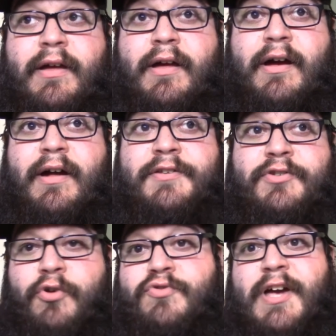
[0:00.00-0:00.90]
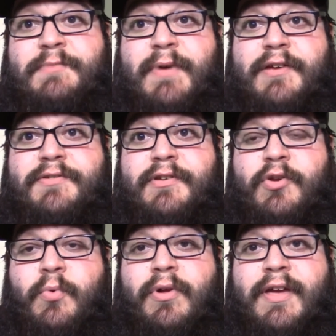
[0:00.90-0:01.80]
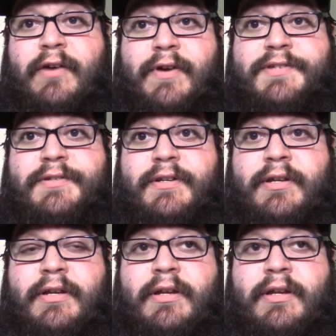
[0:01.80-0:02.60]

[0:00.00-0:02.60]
it's no trespassing. You will get arrested.